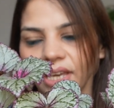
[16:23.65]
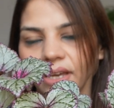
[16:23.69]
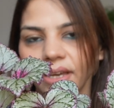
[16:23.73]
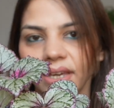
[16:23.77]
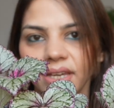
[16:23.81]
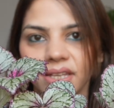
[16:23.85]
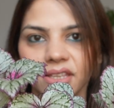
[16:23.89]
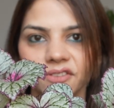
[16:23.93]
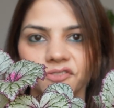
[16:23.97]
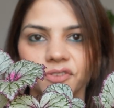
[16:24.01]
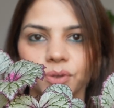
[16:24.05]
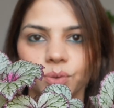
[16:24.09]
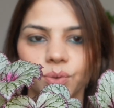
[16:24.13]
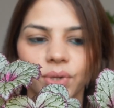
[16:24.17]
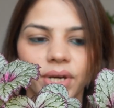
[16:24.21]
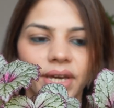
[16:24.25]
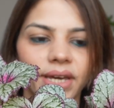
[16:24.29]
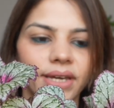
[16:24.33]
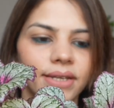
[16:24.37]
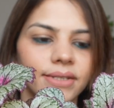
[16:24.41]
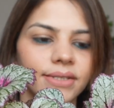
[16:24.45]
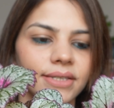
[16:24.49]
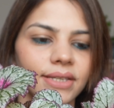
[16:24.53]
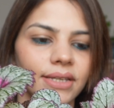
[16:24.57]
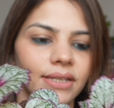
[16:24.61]
Again, if you
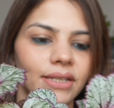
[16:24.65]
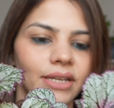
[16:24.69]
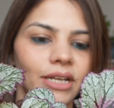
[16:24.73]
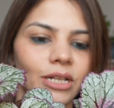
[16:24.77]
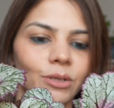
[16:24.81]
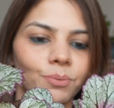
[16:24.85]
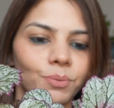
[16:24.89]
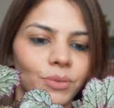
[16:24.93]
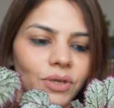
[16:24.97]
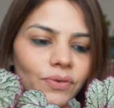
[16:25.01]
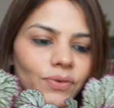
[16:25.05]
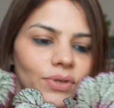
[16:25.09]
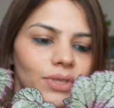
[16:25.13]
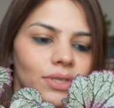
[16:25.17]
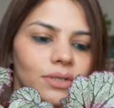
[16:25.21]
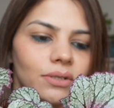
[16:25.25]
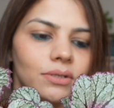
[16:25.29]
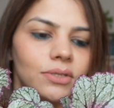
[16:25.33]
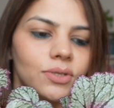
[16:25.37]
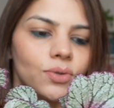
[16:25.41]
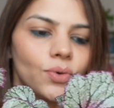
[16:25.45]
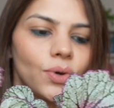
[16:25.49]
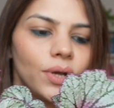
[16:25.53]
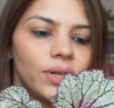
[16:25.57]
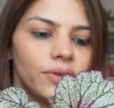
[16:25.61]
guys can help me with
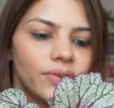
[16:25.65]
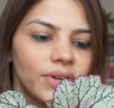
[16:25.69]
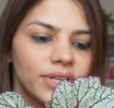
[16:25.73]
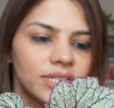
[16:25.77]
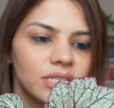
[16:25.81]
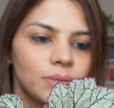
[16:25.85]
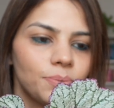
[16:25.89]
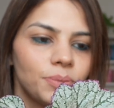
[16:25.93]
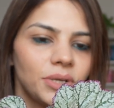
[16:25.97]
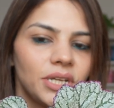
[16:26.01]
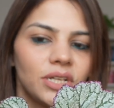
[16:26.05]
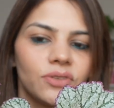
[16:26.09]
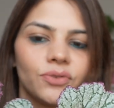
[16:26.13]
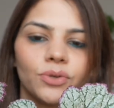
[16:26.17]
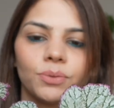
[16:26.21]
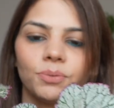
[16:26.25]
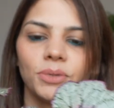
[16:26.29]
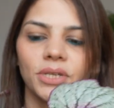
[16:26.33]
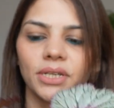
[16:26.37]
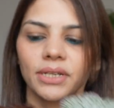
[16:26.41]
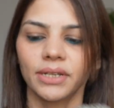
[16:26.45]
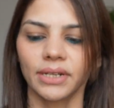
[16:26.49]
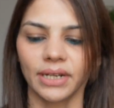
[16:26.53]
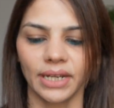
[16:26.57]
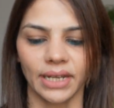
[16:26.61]
a soil recipe, it
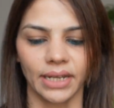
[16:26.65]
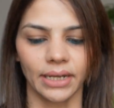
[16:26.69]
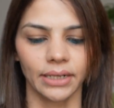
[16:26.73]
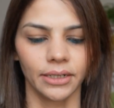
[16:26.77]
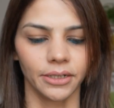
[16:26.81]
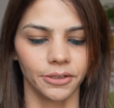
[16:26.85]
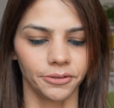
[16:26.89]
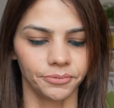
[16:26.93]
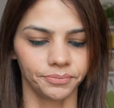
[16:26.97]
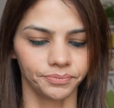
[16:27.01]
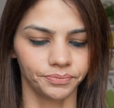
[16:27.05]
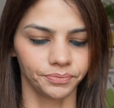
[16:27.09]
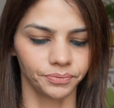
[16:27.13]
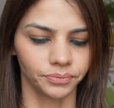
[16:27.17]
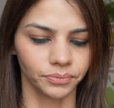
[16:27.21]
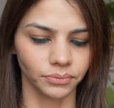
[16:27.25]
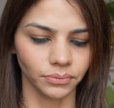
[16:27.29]
would be great.